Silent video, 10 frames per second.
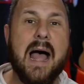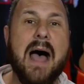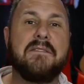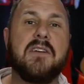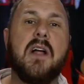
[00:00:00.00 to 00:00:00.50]

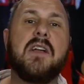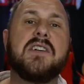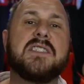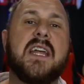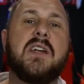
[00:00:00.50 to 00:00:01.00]
After
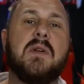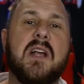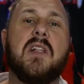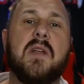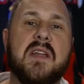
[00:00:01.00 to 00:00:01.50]
understanding what
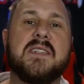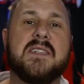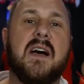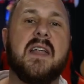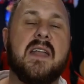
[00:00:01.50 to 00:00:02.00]
Nickelodeon has
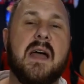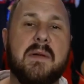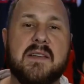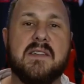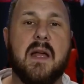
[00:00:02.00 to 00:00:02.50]
done and how
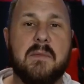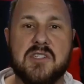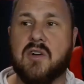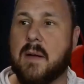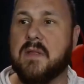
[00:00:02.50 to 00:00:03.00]

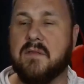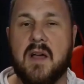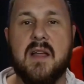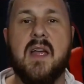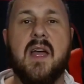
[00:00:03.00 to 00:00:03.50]
much crap they've
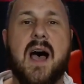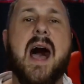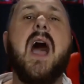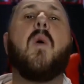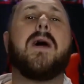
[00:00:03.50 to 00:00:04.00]
done,
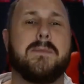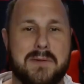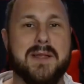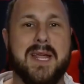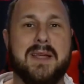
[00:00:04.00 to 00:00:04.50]
I want to
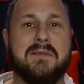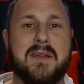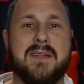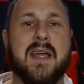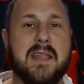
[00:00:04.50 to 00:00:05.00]
believe
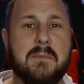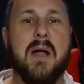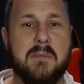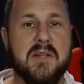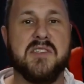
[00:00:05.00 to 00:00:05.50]
that they
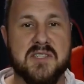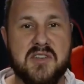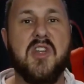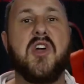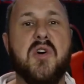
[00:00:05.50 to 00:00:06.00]
probably just
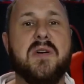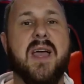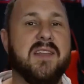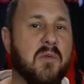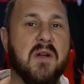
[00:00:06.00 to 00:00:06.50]
knew
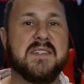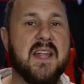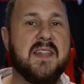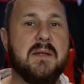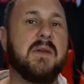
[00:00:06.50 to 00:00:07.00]
and didn't want to
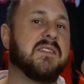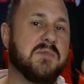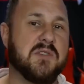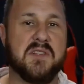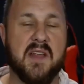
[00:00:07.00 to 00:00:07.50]
say anything because
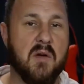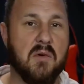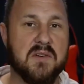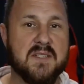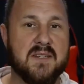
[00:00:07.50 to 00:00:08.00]
it was just going to get
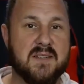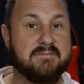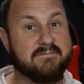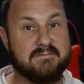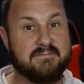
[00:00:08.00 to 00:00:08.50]
worse.
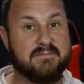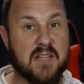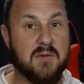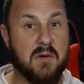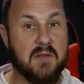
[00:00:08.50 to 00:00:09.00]
That's
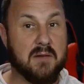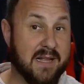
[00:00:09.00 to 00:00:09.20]
what I want to think.